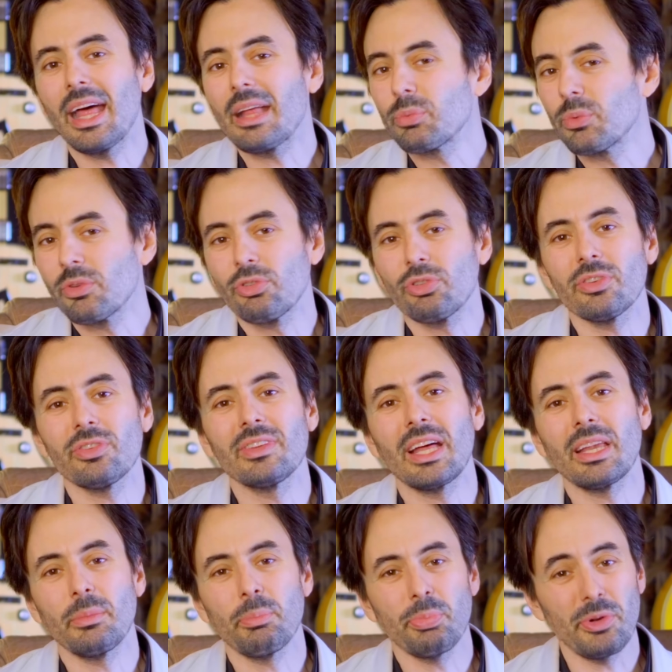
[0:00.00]
That one's just
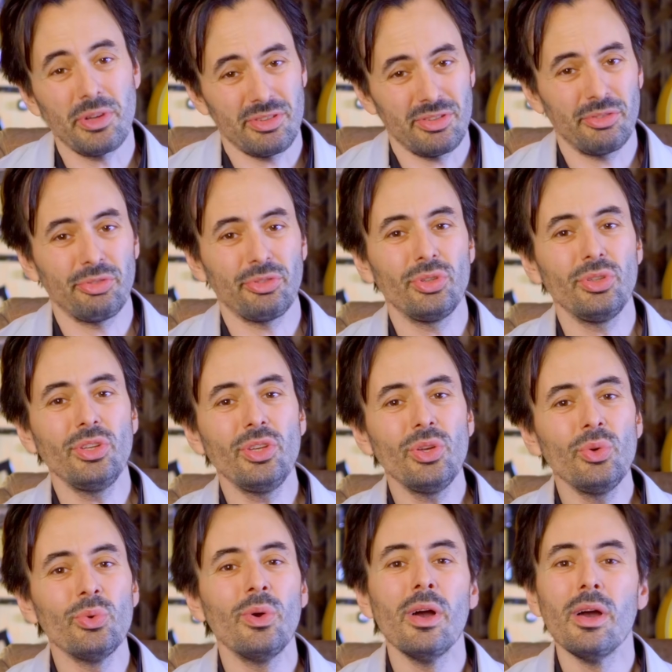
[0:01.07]
not impressive to
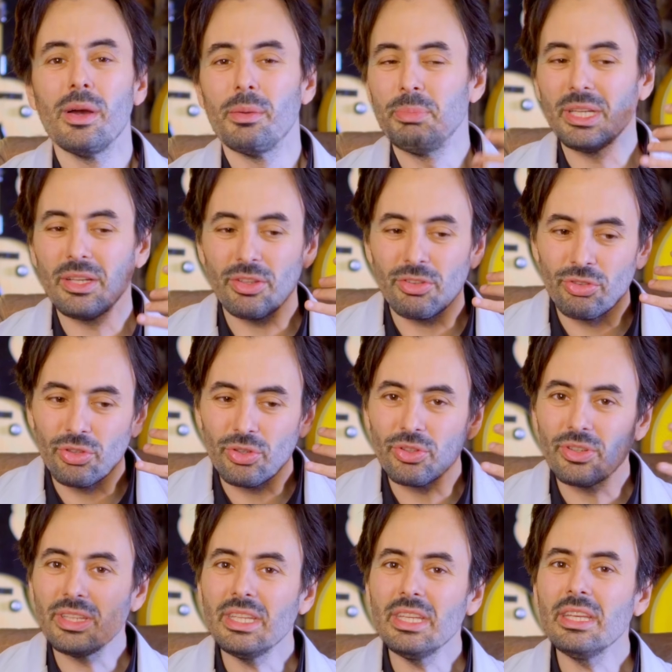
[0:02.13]
you because
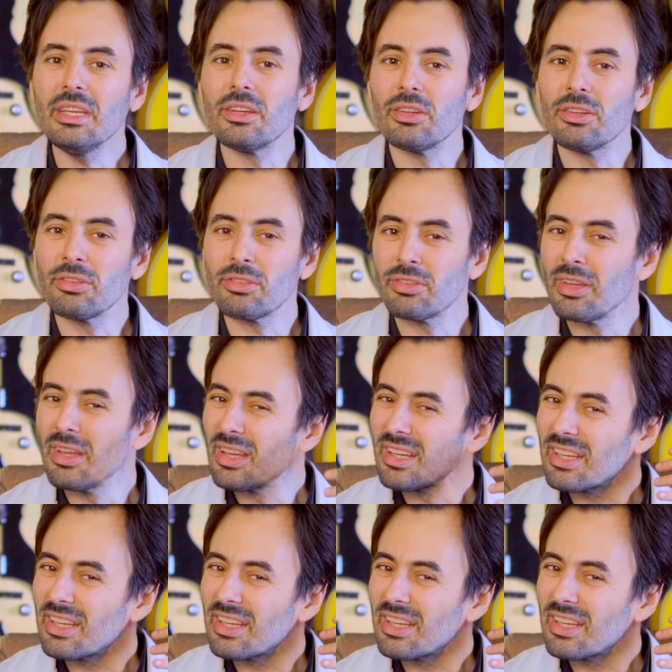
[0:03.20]
your ears